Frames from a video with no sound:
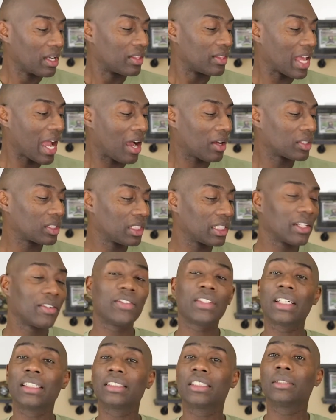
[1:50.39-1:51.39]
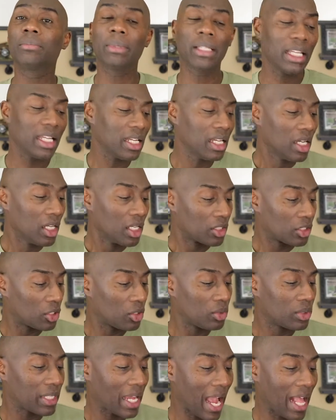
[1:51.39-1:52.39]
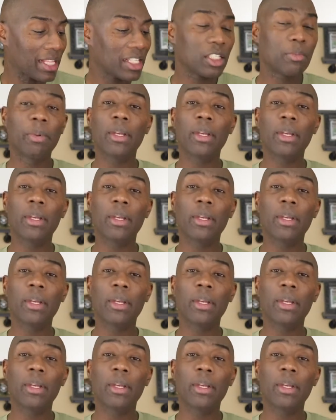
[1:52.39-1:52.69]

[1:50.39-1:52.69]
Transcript: thou deliver unto me 2 talents.